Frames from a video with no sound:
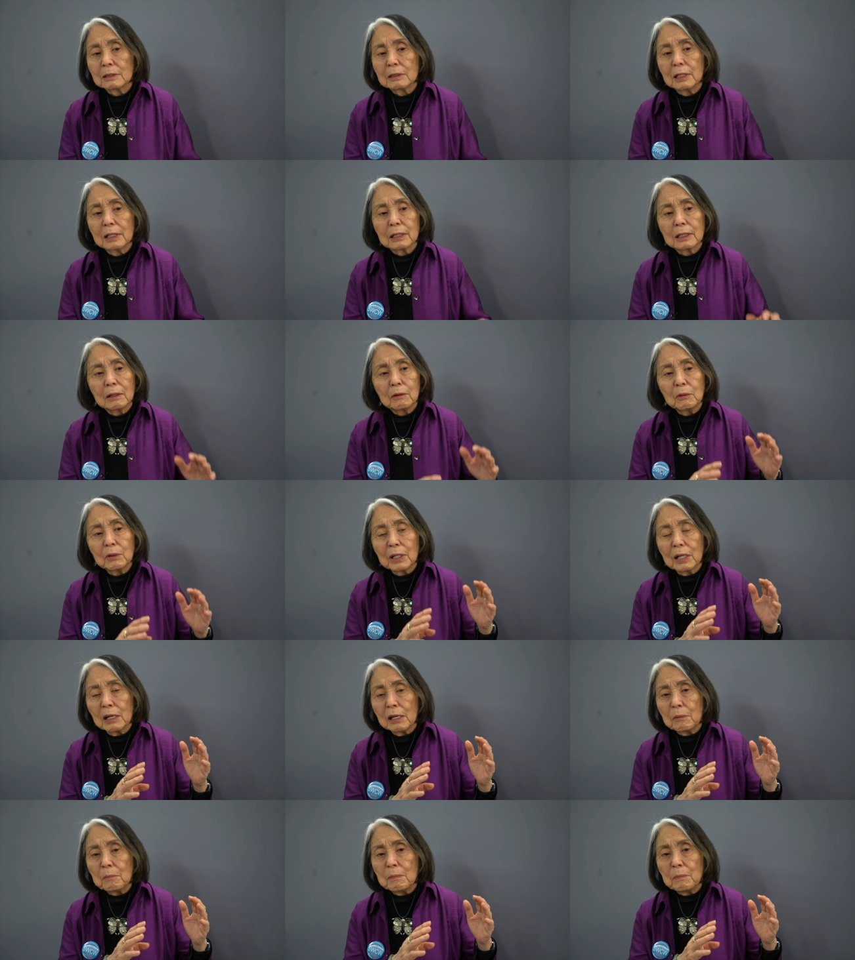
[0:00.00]
Like when
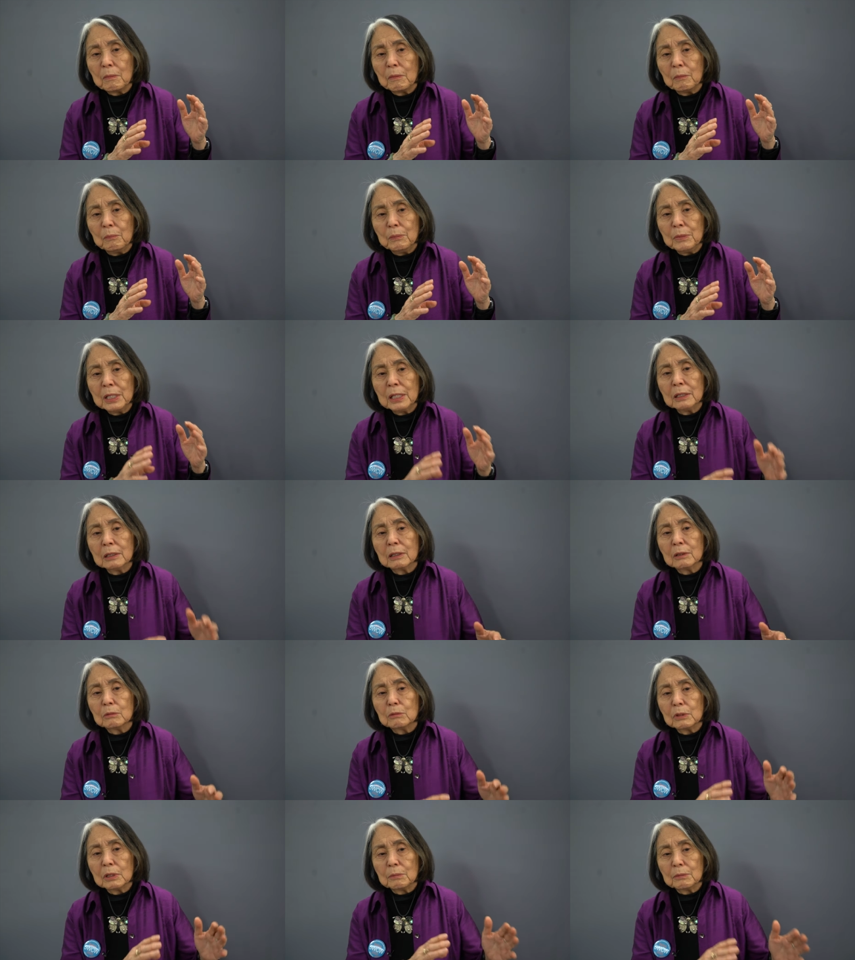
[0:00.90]
I meet
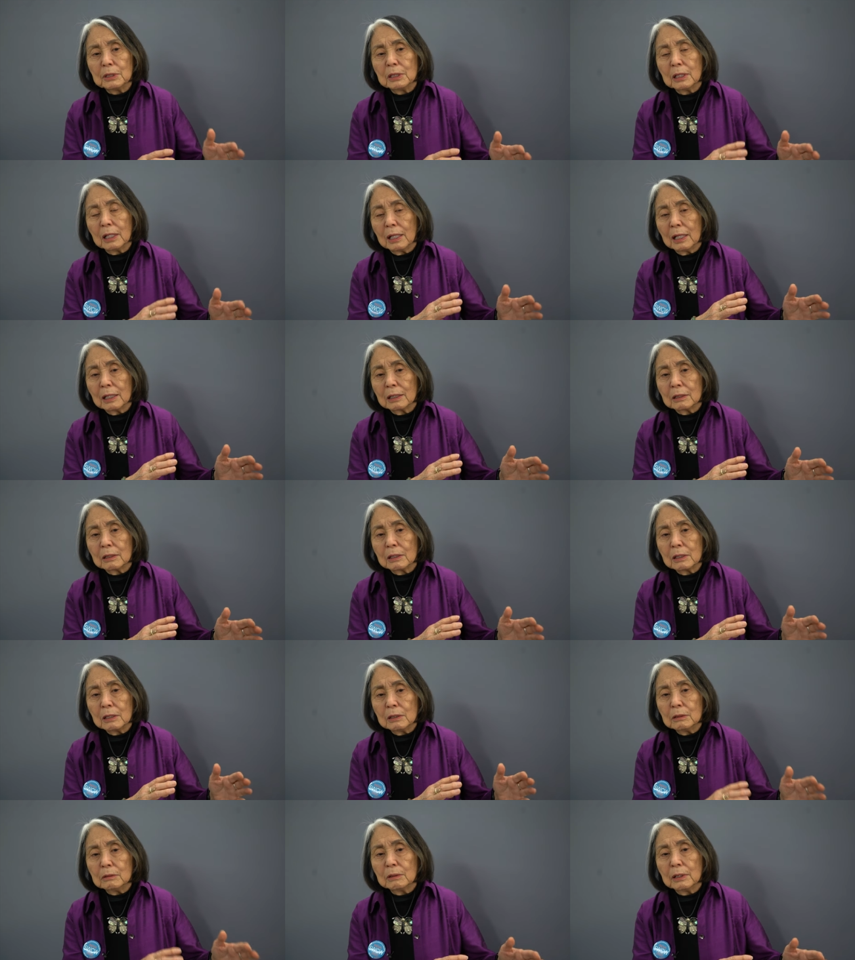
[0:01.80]
the women at the
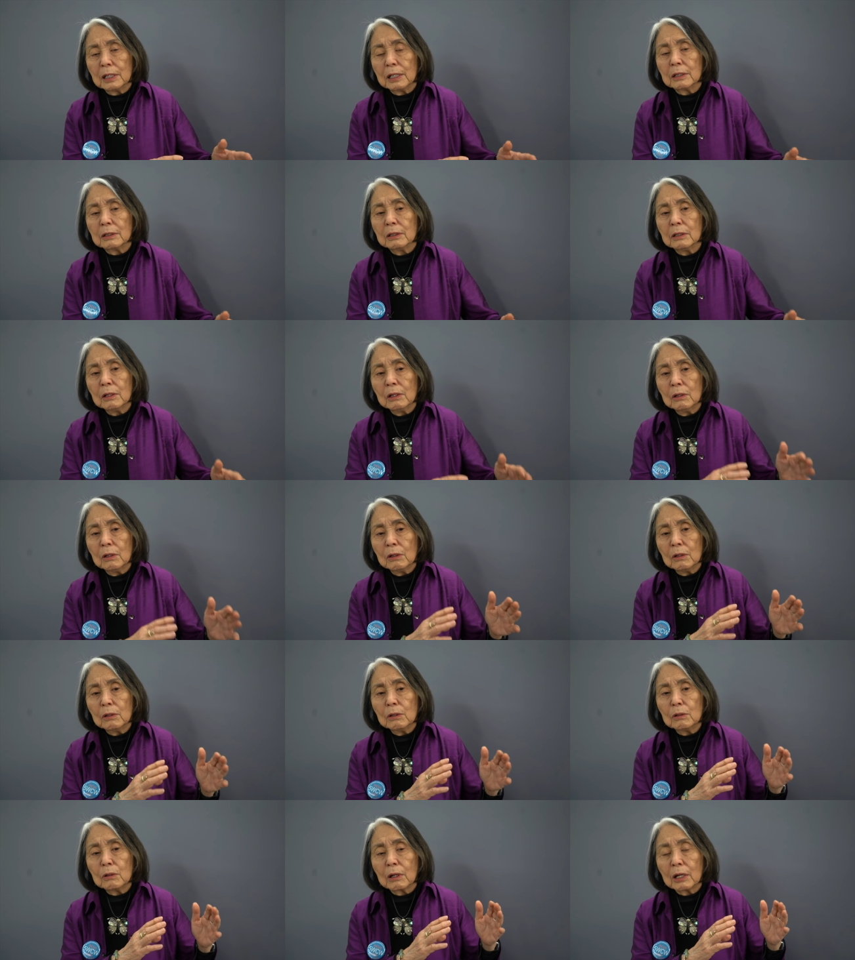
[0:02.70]
UN
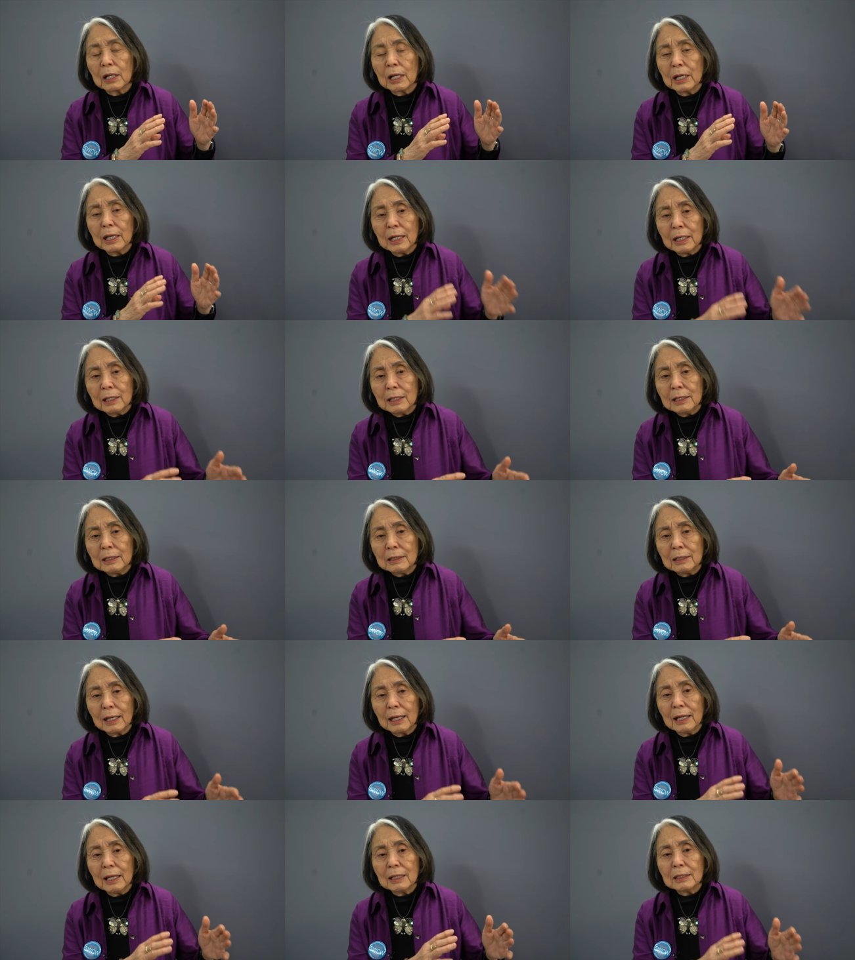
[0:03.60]
who are
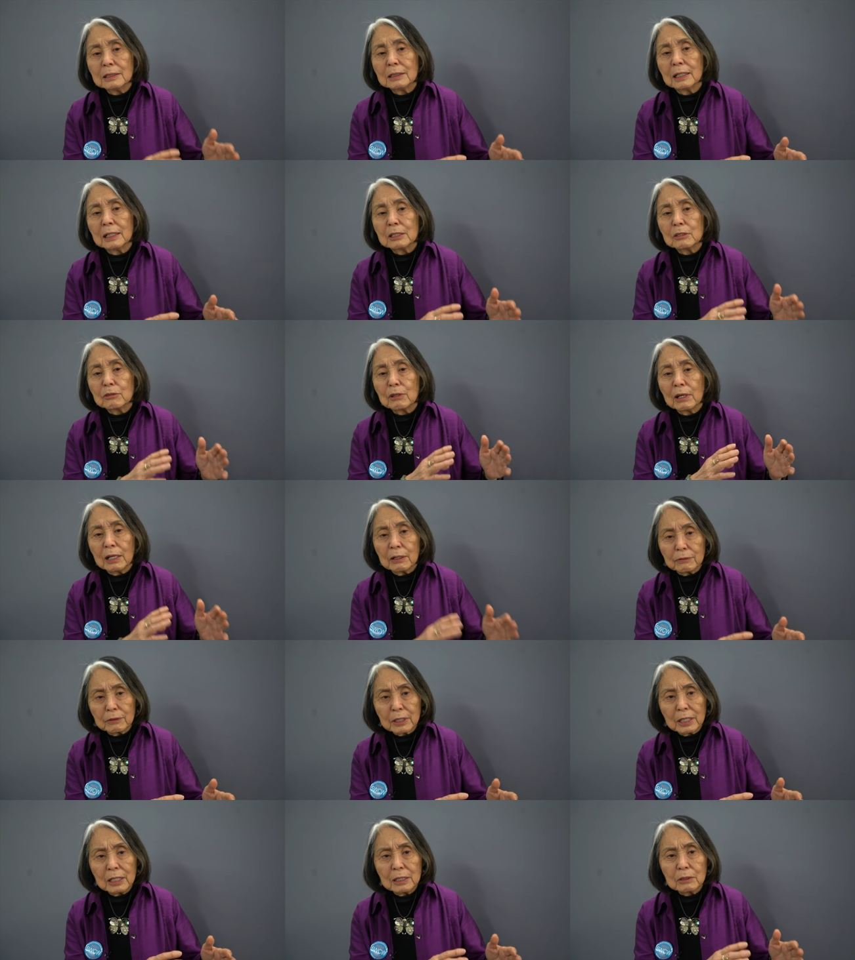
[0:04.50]
heading anti
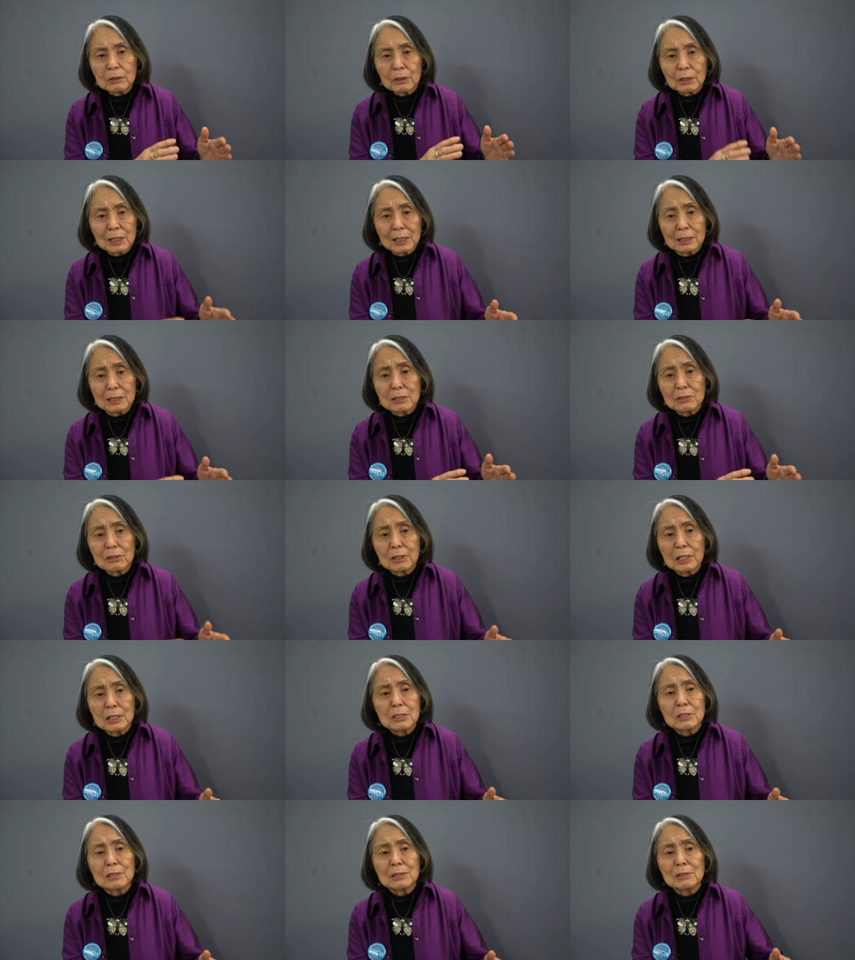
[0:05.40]
trafficking
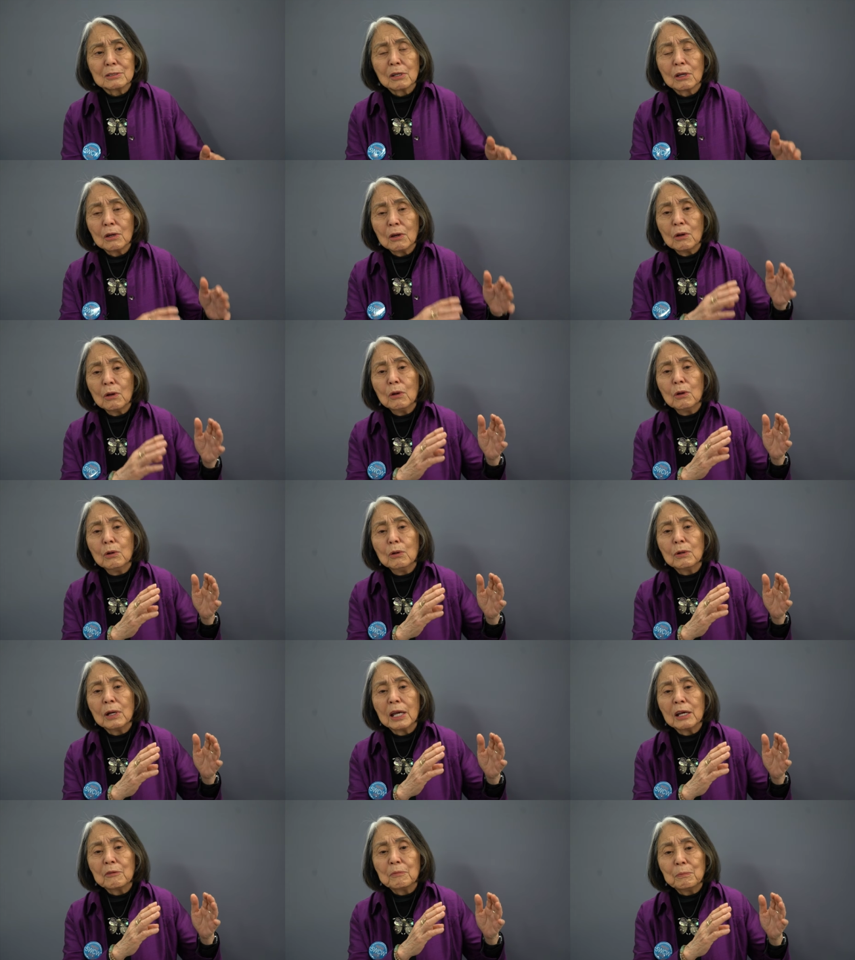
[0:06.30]
organizations
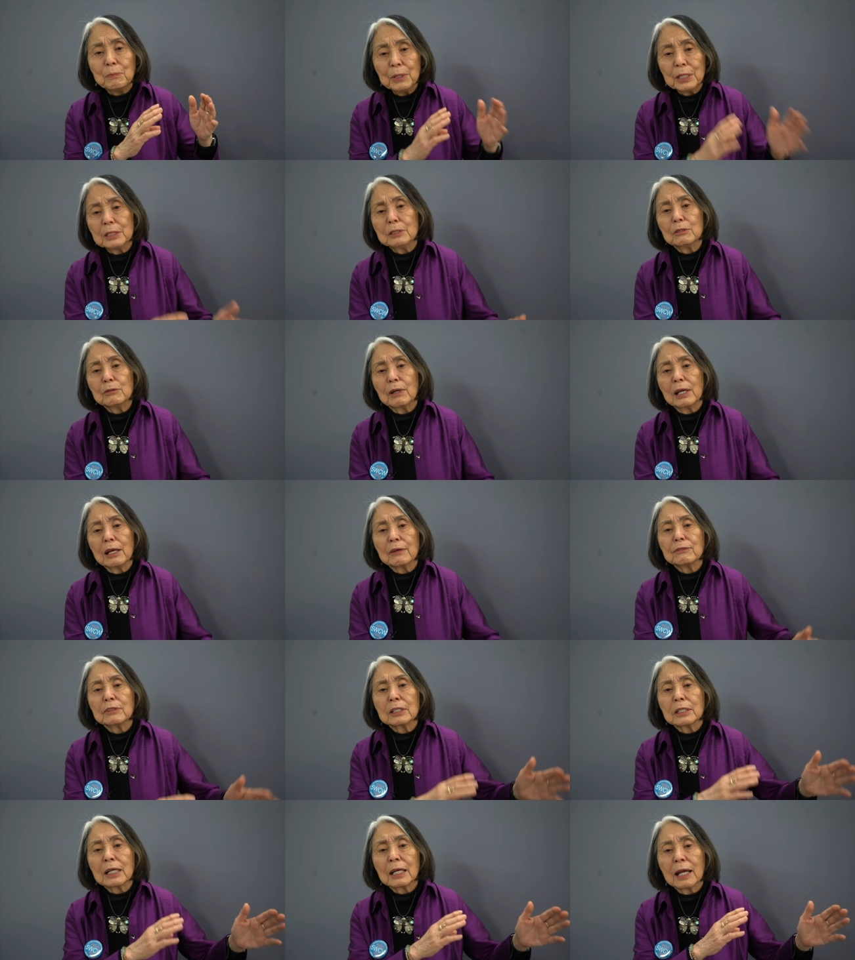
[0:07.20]
who have been
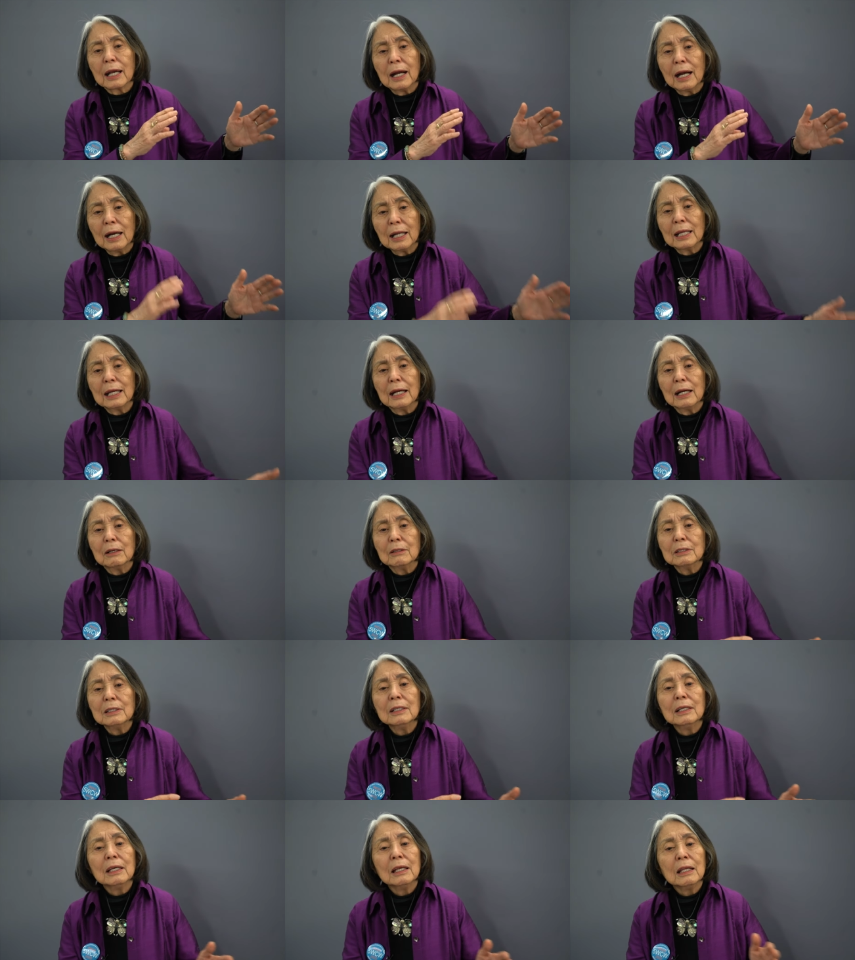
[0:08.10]
trafficked, got out,